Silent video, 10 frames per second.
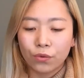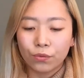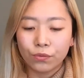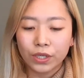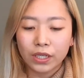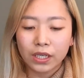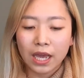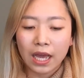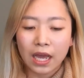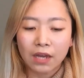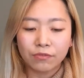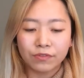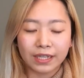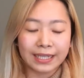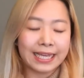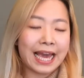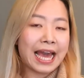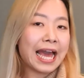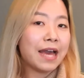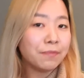We have the
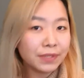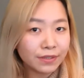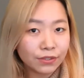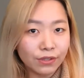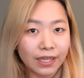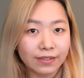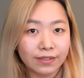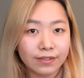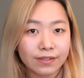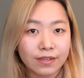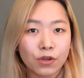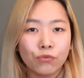capital letters.